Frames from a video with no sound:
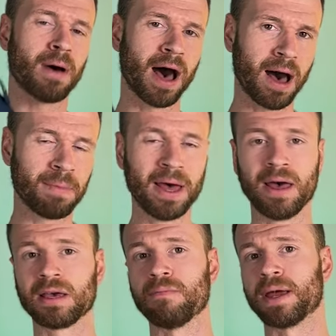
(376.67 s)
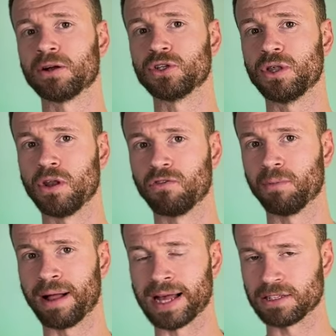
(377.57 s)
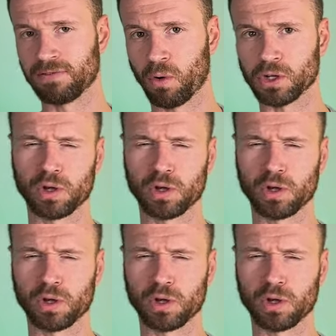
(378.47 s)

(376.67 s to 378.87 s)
pop compared to the Novablast 4.